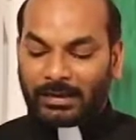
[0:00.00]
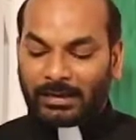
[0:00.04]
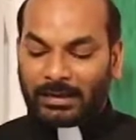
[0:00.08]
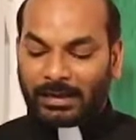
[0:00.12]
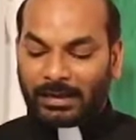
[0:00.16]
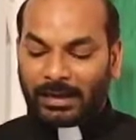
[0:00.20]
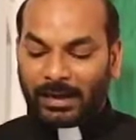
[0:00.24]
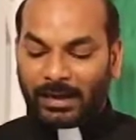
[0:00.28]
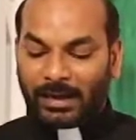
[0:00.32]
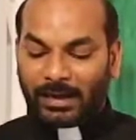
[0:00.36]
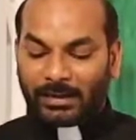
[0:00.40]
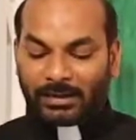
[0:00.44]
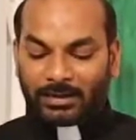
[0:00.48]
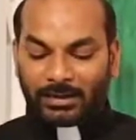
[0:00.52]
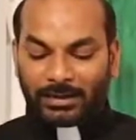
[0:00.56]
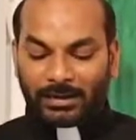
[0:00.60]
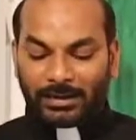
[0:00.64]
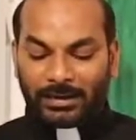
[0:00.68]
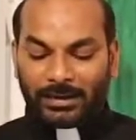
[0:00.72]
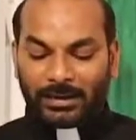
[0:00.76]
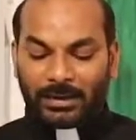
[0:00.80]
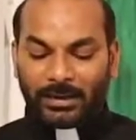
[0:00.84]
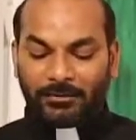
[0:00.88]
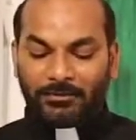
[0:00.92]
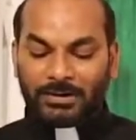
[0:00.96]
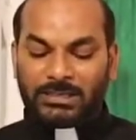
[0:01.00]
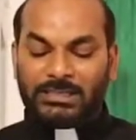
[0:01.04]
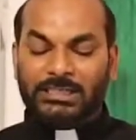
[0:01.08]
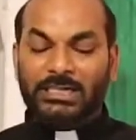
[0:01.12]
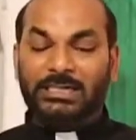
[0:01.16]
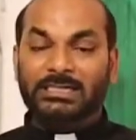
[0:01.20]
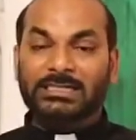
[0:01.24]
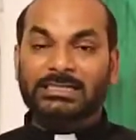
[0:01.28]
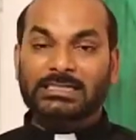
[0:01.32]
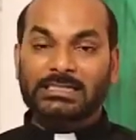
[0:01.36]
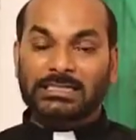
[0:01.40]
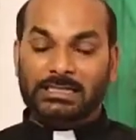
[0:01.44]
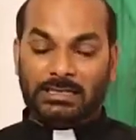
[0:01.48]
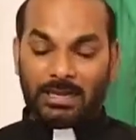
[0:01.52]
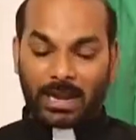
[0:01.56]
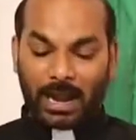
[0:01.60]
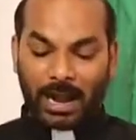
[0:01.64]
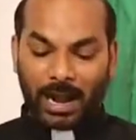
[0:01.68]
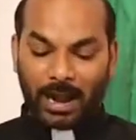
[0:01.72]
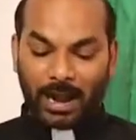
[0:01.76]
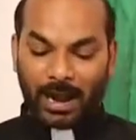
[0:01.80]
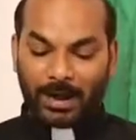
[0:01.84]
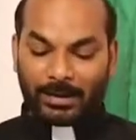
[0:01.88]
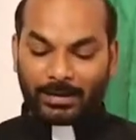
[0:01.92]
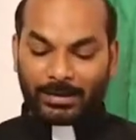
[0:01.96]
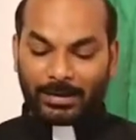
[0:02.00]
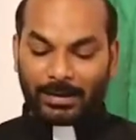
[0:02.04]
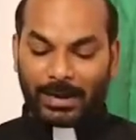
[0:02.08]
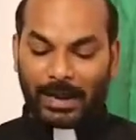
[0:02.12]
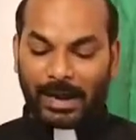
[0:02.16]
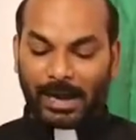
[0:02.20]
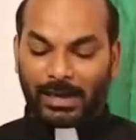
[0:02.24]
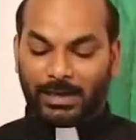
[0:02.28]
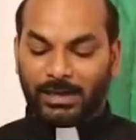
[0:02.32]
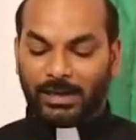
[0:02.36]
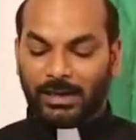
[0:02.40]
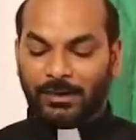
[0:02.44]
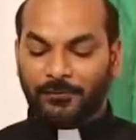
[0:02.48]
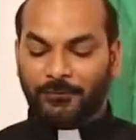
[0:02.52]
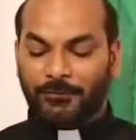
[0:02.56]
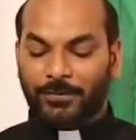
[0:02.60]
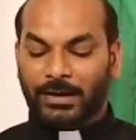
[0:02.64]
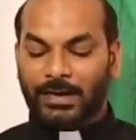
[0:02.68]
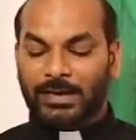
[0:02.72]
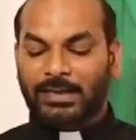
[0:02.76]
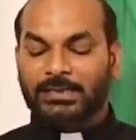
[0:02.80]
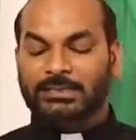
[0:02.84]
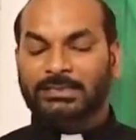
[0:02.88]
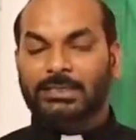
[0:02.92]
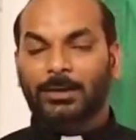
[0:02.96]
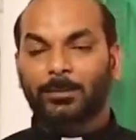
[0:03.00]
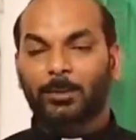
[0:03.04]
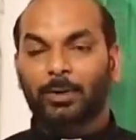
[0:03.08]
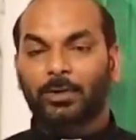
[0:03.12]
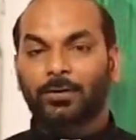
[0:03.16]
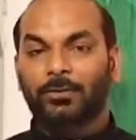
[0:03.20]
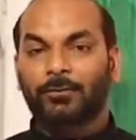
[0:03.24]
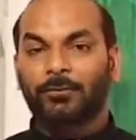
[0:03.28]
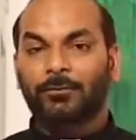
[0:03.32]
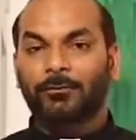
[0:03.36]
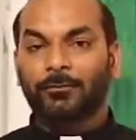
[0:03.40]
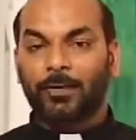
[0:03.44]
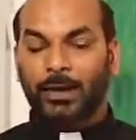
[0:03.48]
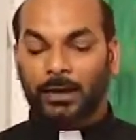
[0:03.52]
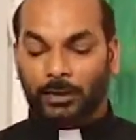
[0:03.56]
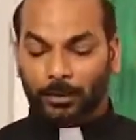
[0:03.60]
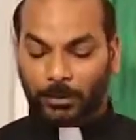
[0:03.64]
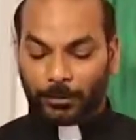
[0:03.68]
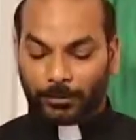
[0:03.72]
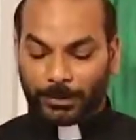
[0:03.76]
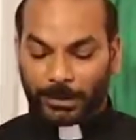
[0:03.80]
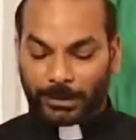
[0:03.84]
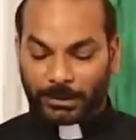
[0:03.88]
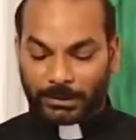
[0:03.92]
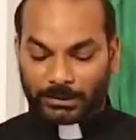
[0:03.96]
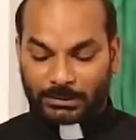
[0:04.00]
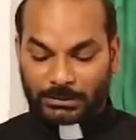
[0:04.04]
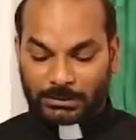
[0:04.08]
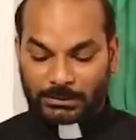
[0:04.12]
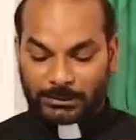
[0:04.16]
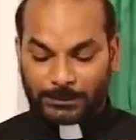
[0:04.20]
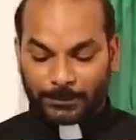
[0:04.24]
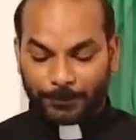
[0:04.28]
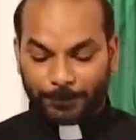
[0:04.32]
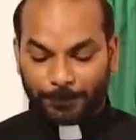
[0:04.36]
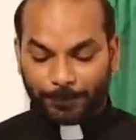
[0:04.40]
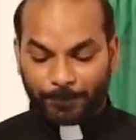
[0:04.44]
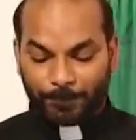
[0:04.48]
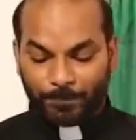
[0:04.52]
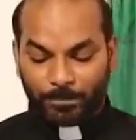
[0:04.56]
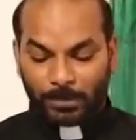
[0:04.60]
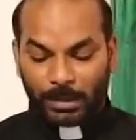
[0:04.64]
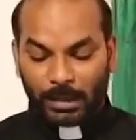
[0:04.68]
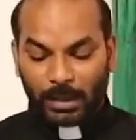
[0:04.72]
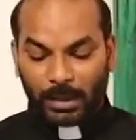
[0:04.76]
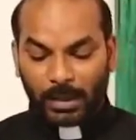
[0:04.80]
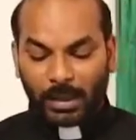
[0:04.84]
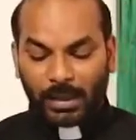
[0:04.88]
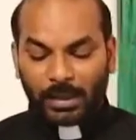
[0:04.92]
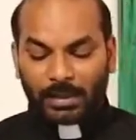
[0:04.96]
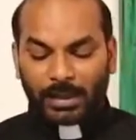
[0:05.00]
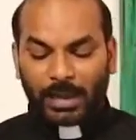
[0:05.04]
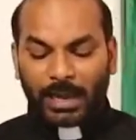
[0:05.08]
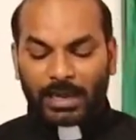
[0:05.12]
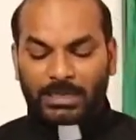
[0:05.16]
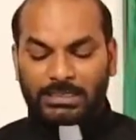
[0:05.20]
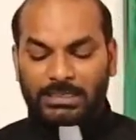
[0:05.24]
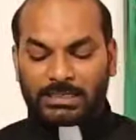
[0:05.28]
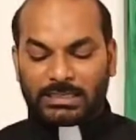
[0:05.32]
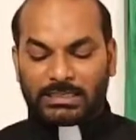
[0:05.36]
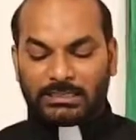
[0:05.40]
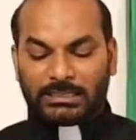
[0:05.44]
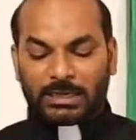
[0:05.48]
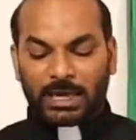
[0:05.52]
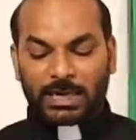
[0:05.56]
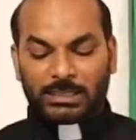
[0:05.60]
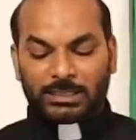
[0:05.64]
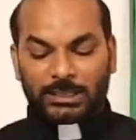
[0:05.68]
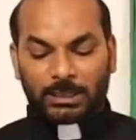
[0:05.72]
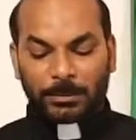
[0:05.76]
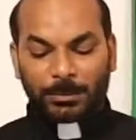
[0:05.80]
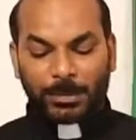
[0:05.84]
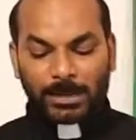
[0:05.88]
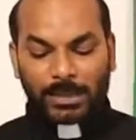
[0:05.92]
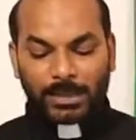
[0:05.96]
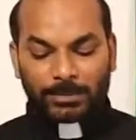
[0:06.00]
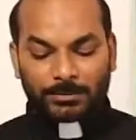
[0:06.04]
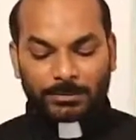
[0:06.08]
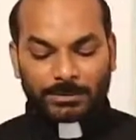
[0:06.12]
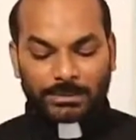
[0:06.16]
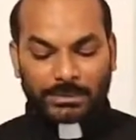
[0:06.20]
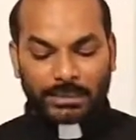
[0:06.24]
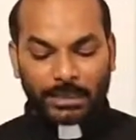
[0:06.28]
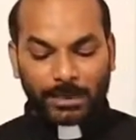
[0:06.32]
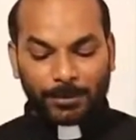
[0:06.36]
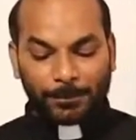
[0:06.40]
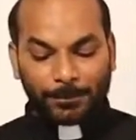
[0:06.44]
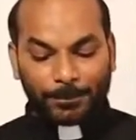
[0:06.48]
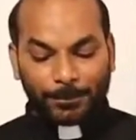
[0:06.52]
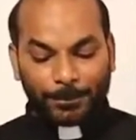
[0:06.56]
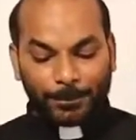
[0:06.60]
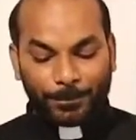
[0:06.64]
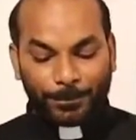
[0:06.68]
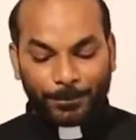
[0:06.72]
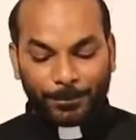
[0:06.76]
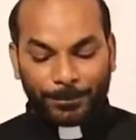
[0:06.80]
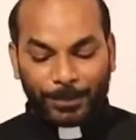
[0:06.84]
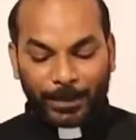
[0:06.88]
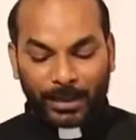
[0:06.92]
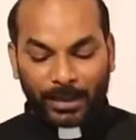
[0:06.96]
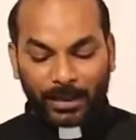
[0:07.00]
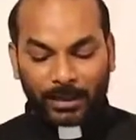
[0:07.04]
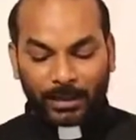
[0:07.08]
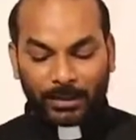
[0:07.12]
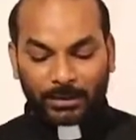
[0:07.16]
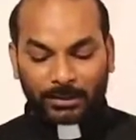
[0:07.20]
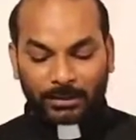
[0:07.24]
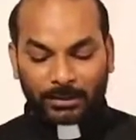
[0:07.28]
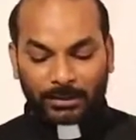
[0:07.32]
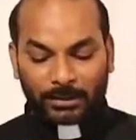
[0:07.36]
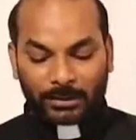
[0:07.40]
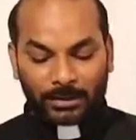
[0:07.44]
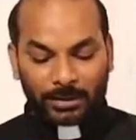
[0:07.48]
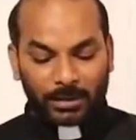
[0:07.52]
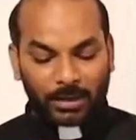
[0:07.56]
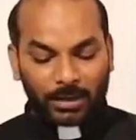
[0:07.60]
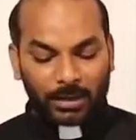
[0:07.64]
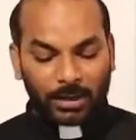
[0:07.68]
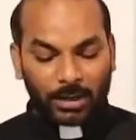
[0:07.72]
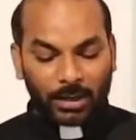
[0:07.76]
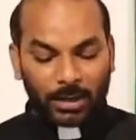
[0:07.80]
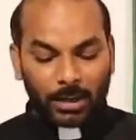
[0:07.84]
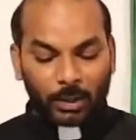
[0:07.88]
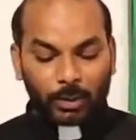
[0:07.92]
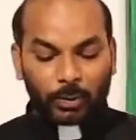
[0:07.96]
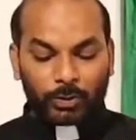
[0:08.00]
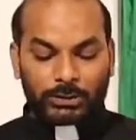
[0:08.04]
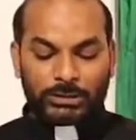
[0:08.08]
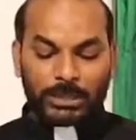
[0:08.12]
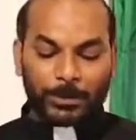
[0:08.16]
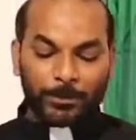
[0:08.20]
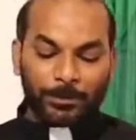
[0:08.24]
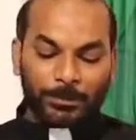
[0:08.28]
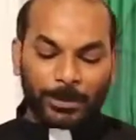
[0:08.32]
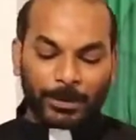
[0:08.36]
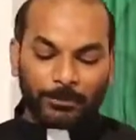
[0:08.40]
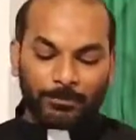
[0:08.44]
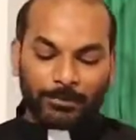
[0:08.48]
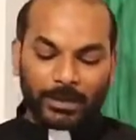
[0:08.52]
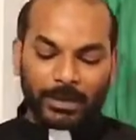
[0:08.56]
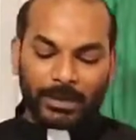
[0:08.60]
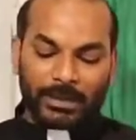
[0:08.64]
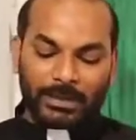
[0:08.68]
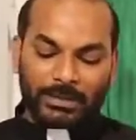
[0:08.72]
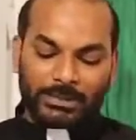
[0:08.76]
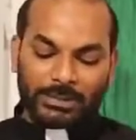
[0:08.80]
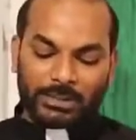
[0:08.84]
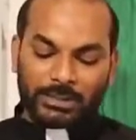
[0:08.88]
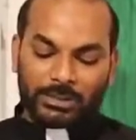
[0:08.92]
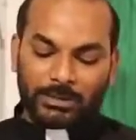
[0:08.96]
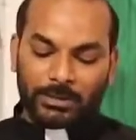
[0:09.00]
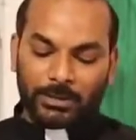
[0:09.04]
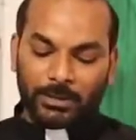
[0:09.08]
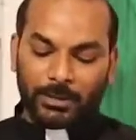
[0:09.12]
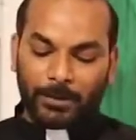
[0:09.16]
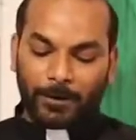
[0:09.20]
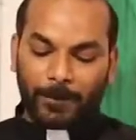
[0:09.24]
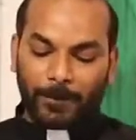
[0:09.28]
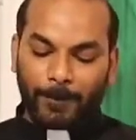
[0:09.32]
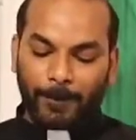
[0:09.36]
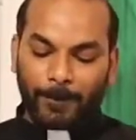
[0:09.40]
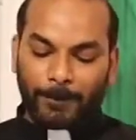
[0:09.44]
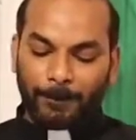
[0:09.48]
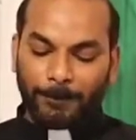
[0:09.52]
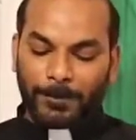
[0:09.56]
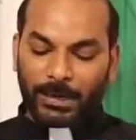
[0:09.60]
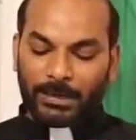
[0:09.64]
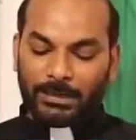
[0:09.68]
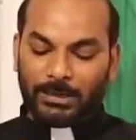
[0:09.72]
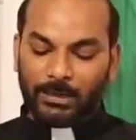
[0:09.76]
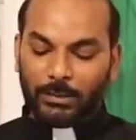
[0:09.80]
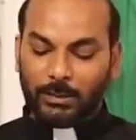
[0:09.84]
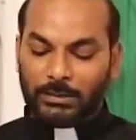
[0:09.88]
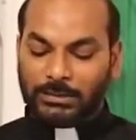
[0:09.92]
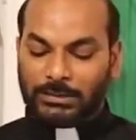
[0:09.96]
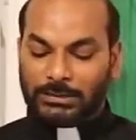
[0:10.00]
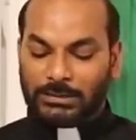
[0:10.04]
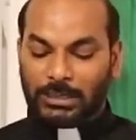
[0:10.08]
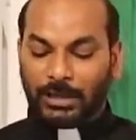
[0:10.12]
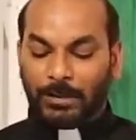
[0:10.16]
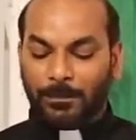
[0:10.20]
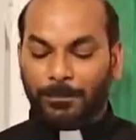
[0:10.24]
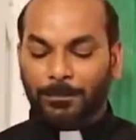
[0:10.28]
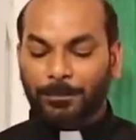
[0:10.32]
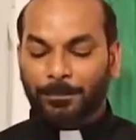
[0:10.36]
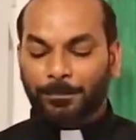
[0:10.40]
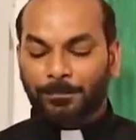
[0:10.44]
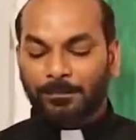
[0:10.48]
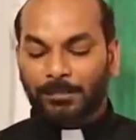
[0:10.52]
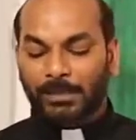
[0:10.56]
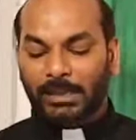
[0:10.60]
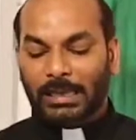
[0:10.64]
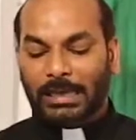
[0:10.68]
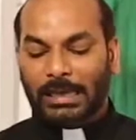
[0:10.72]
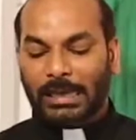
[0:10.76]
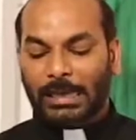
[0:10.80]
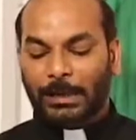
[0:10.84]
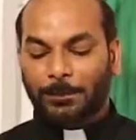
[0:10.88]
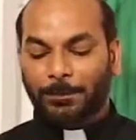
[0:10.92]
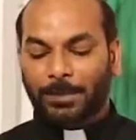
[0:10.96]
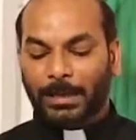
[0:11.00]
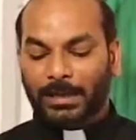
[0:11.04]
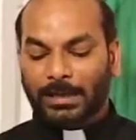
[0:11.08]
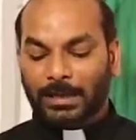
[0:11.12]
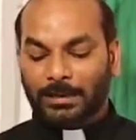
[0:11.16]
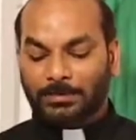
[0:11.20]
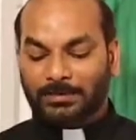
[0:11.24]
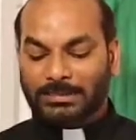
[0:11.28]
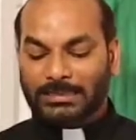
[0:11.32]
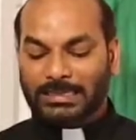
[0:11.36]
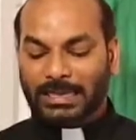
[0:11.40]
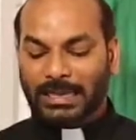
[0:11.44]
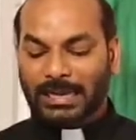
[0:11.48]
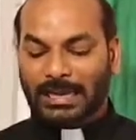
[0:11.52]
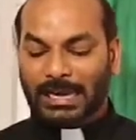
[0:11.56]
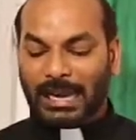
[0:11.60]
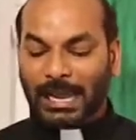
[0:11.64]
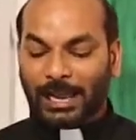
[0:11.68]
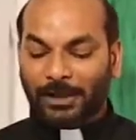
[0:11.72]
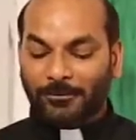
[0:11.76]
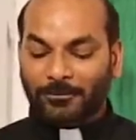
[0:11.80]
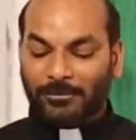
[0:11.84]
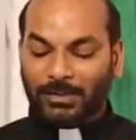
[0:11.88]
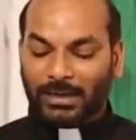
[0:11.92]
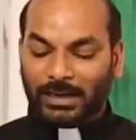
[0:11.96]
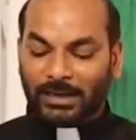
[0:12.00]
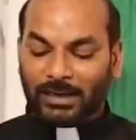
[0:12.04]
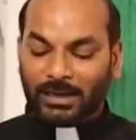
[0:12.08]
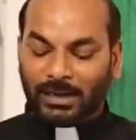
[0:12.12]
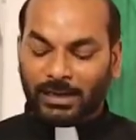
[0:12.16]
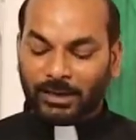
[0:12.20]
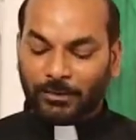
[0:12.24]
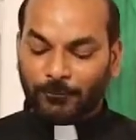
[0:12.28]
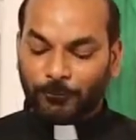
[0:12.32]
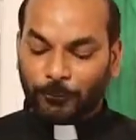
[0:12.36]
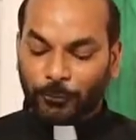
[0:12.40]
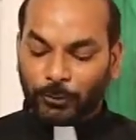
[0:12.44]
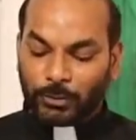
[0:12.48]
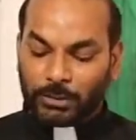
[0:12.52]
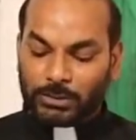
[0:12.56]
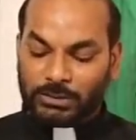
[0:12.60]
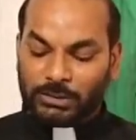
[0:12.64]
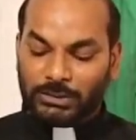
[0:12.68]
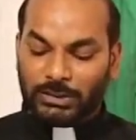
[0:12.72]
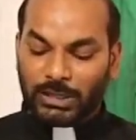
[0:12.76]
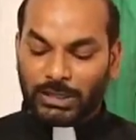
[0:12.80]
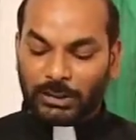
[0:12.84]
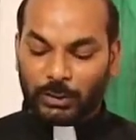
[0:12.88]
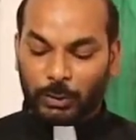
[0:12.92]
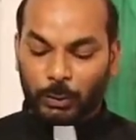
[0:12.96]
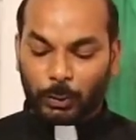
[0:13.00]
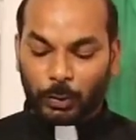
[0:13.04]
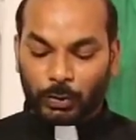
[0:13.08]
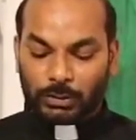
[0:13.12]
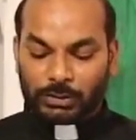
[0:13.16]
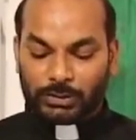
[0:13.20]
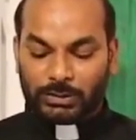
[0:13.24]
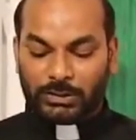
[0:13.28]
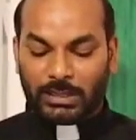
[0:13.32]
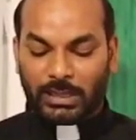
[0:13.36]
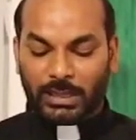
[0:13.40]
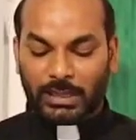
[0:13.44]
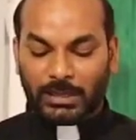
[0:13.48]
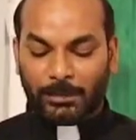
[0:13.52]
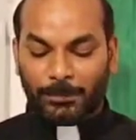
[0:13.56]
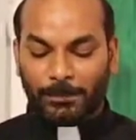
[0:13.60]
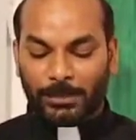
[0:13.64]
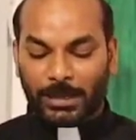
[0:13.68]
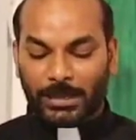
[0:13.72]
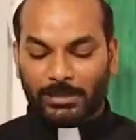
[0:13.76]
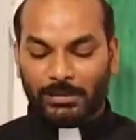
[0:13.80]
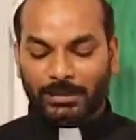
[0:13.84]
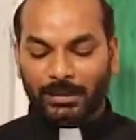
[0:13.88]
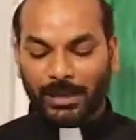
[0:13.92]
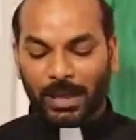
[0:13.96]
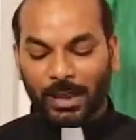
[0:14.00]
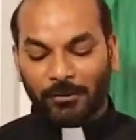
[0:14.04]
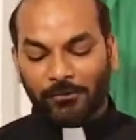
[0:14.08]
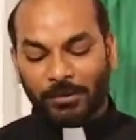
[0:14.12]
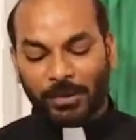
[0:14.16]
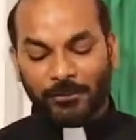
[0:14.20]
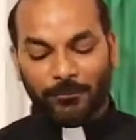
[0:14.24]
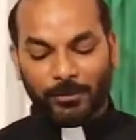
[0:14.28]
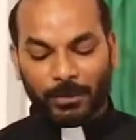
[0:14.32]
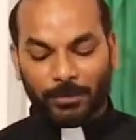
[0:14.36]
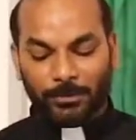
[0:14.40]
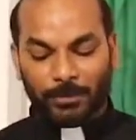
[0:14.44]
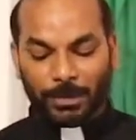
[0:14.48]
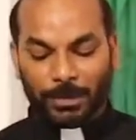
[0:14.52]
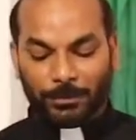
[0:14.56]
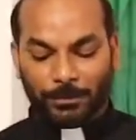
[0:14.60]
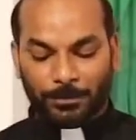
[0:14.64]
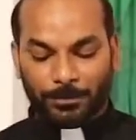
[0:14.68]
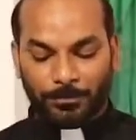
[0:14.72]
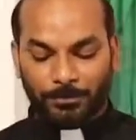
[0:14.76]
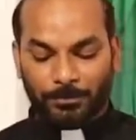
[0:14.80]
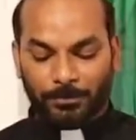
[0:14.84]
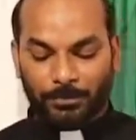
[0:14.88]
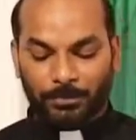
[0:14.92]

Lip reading: create divisions and hatred feelings among fellow beings. Caste is also becomes a breath to some privileged, but to some it becomes a life-threatening force that took their breath away from them.